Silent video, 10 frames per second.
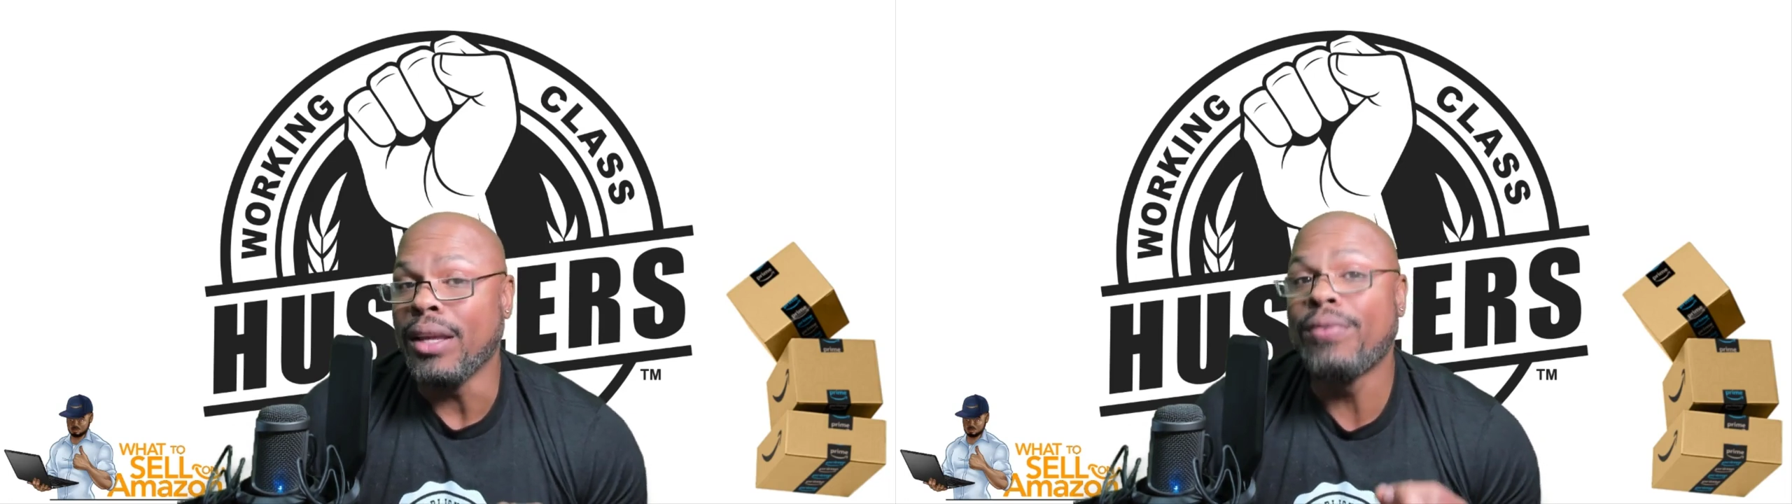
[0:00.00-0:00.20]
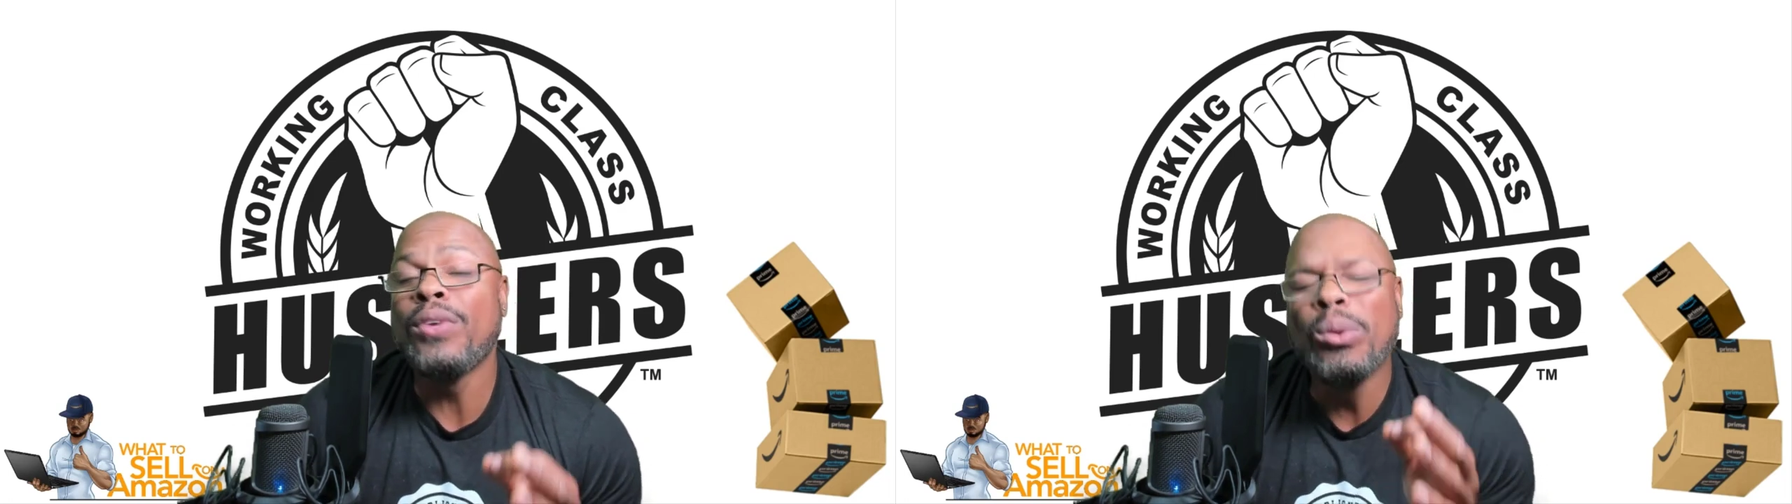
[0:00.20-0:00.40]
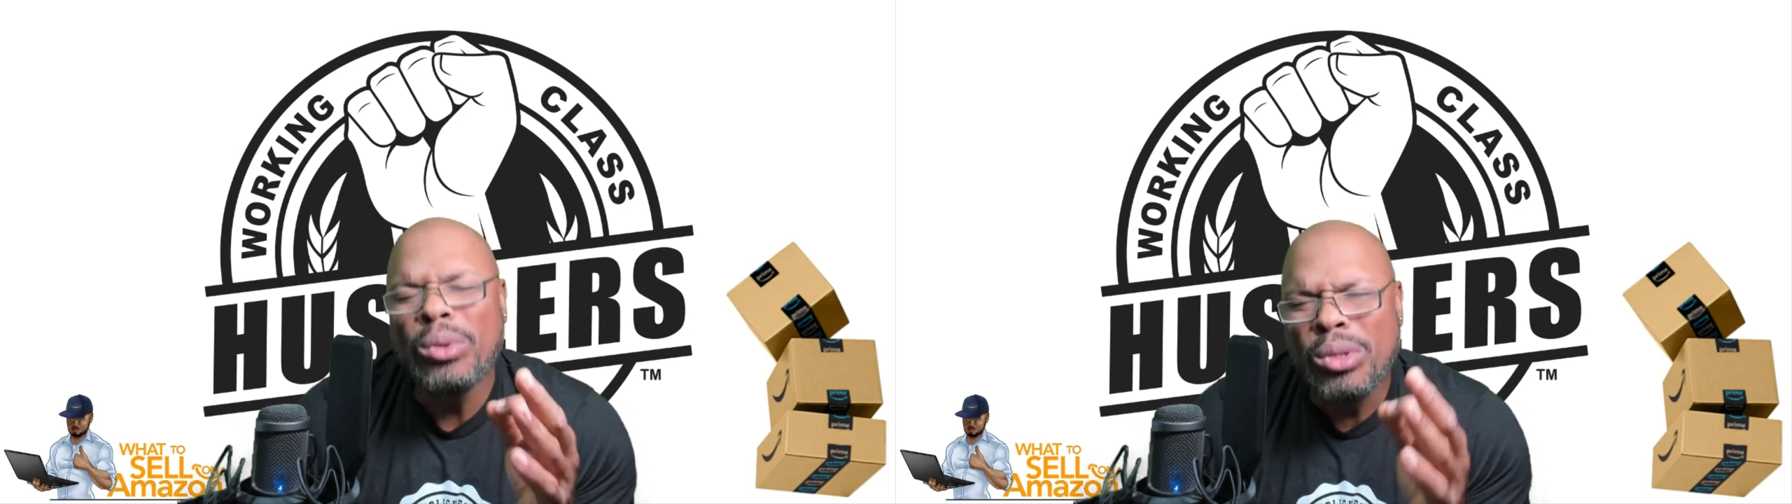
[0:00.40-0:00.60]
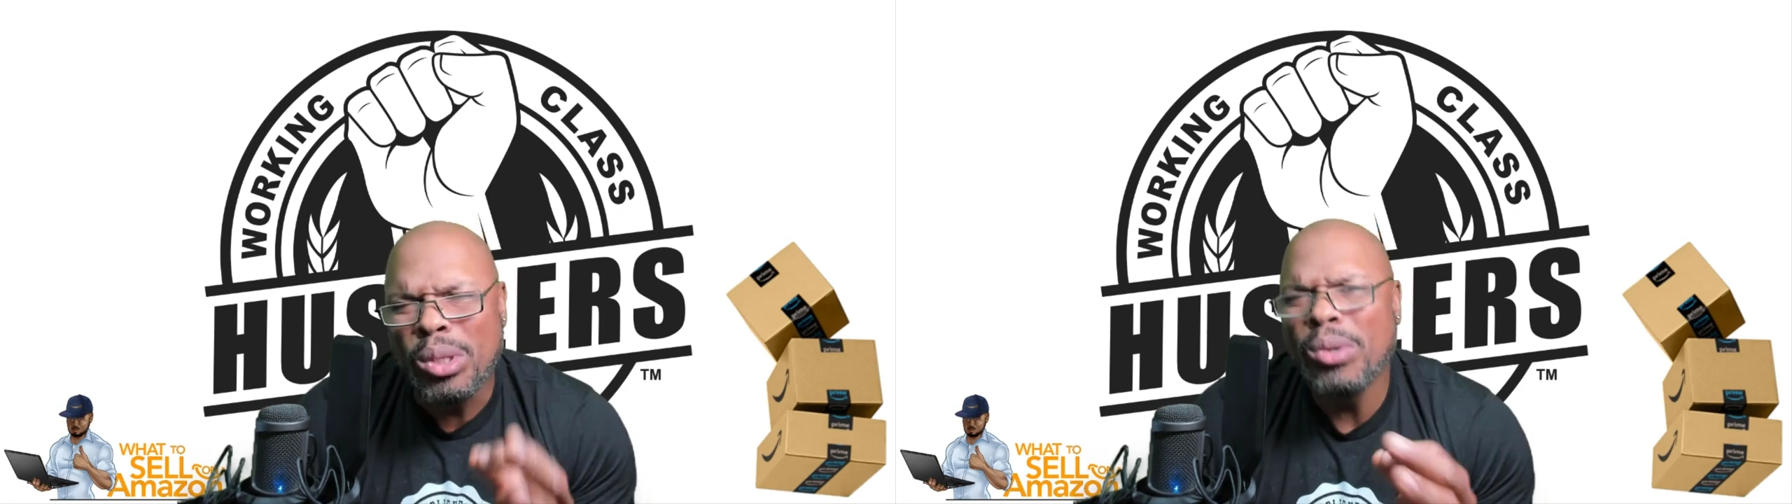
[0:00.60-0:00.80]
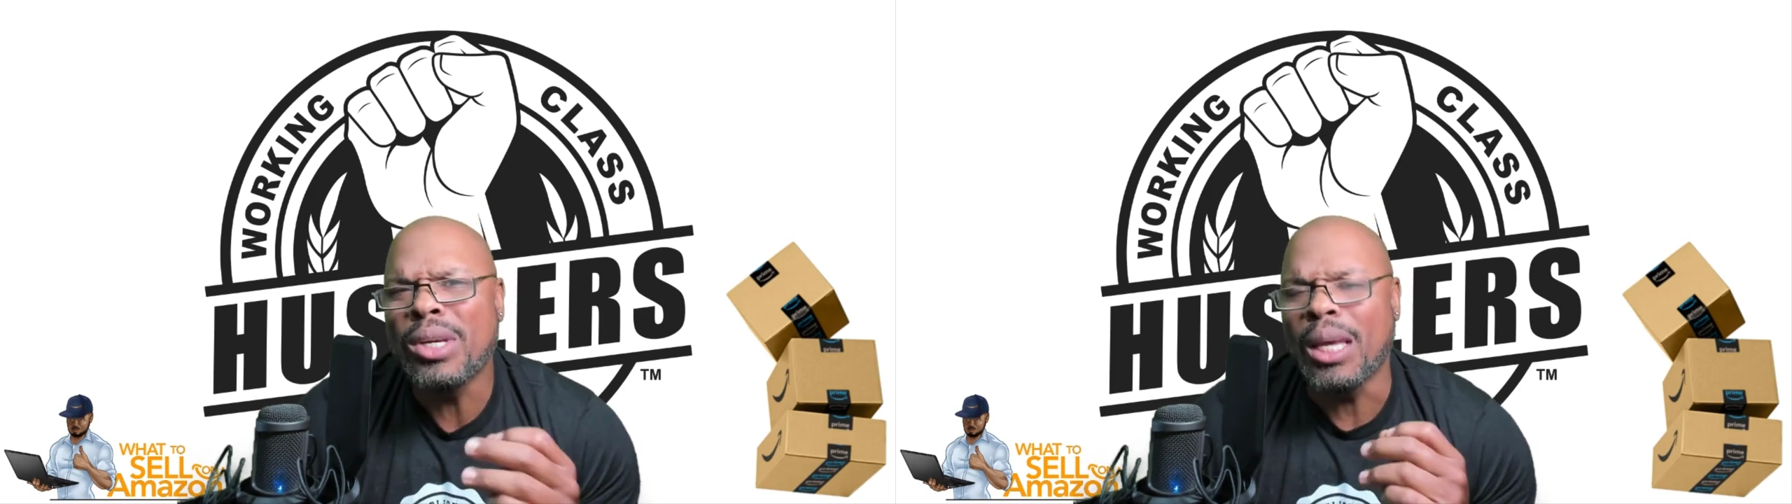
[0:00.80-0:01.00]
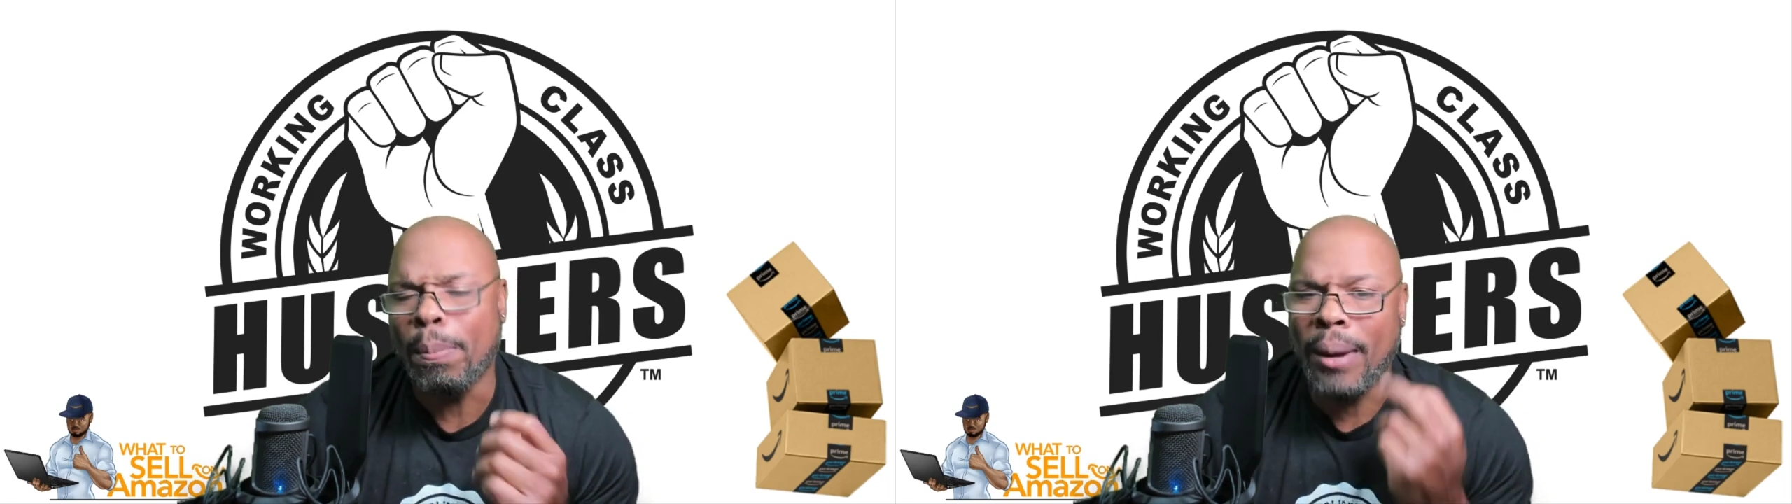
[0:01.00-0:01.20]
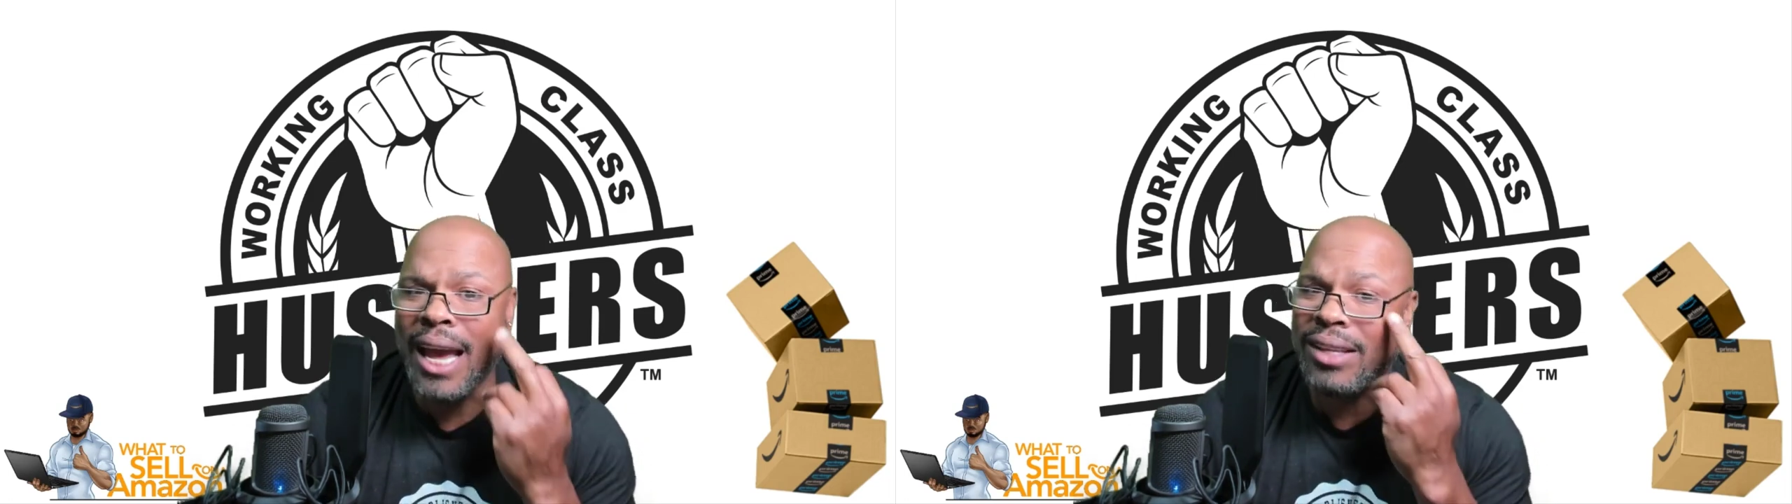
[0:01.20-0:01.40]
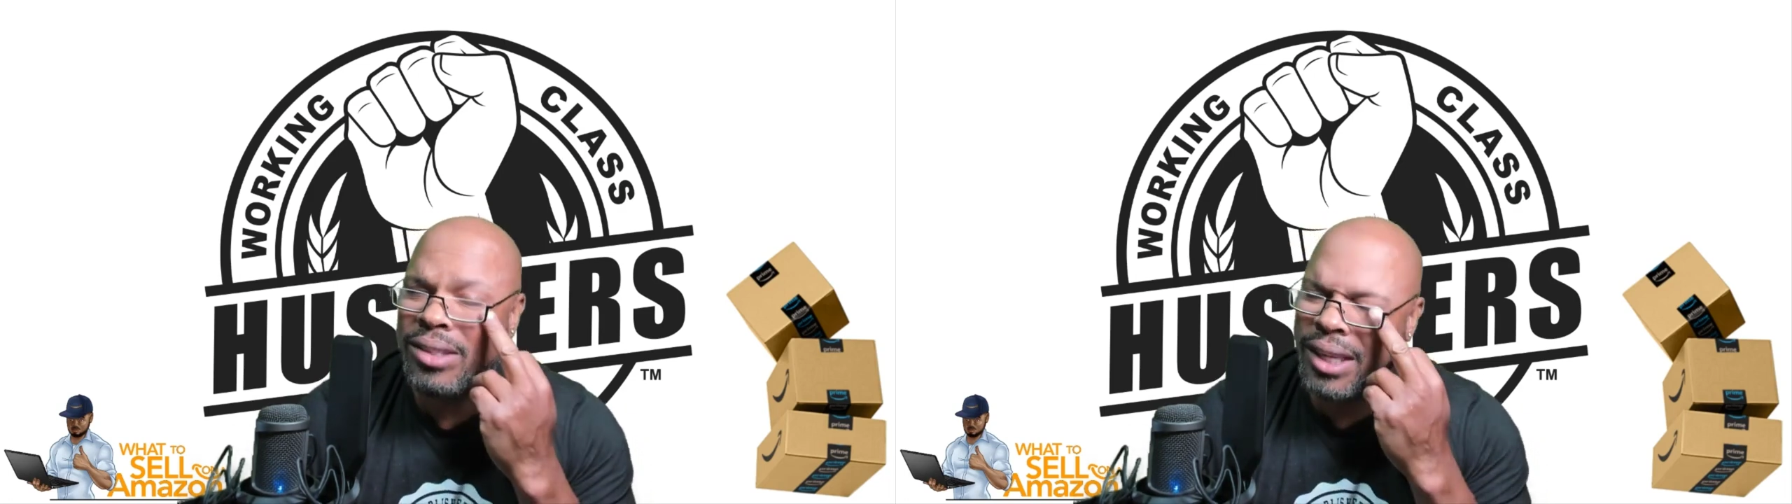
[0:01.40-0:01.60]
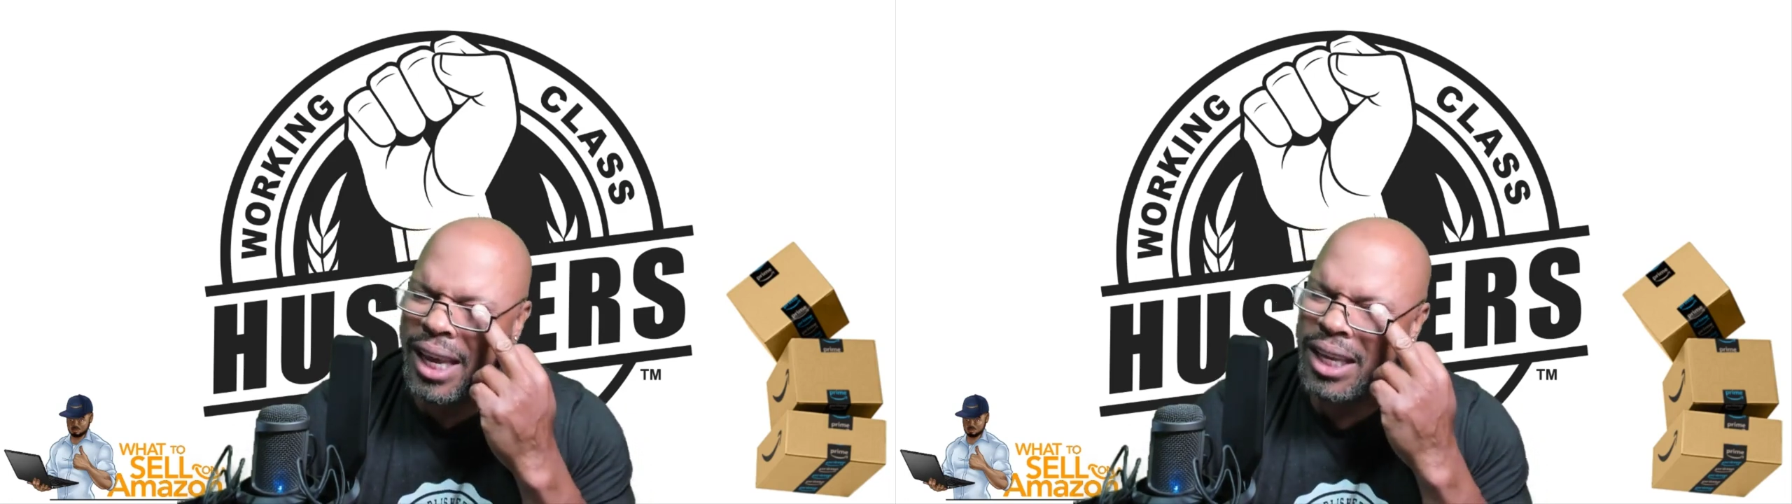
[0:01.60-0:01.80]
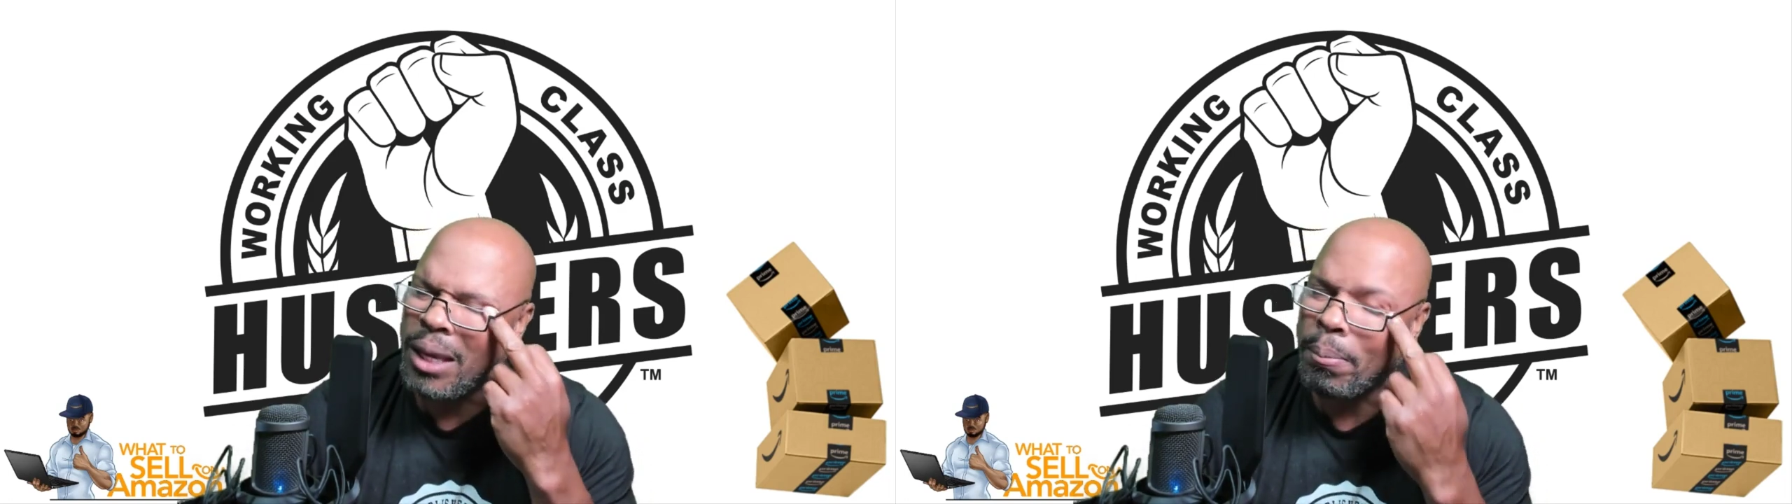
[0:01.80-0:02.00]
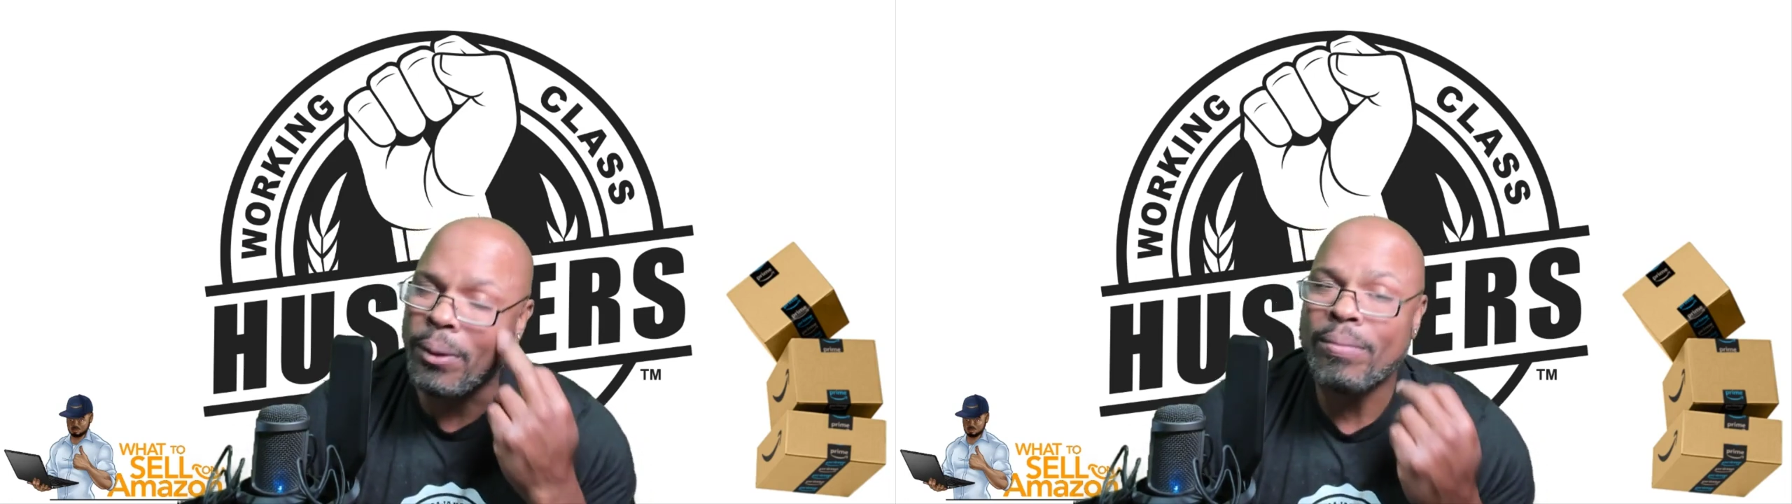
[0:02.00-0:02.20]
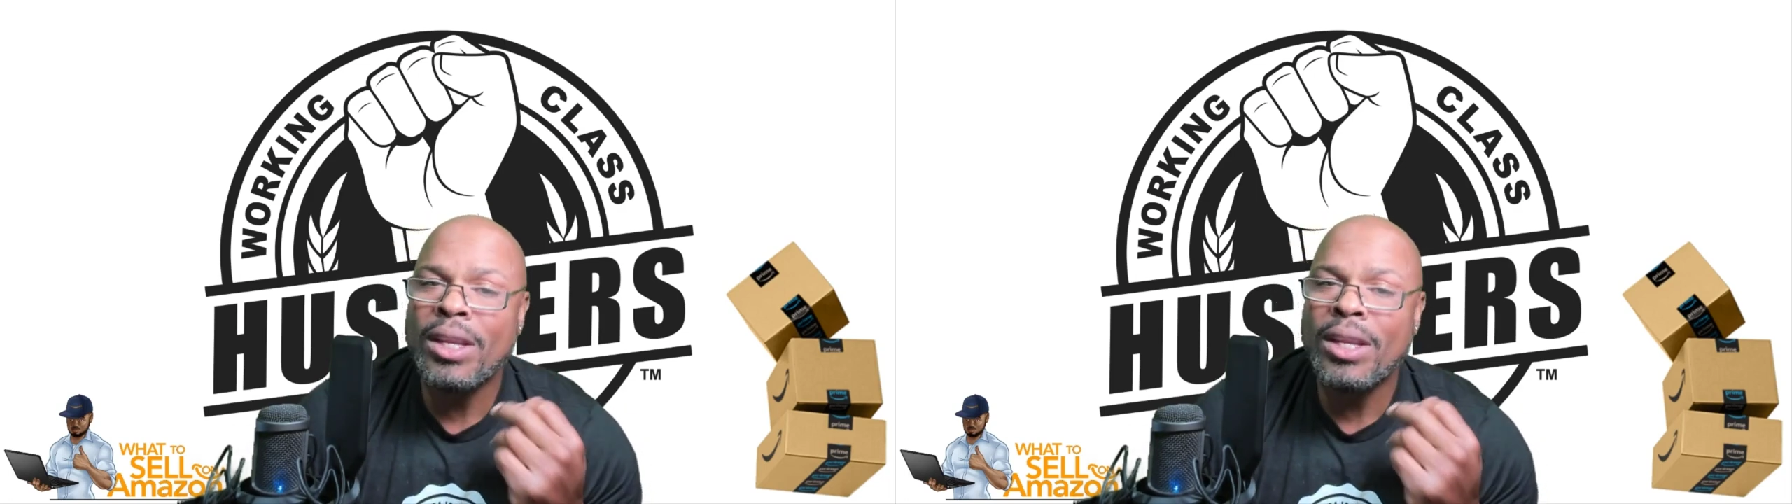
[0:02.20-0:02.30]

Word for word: If you do get past the gatekeeper,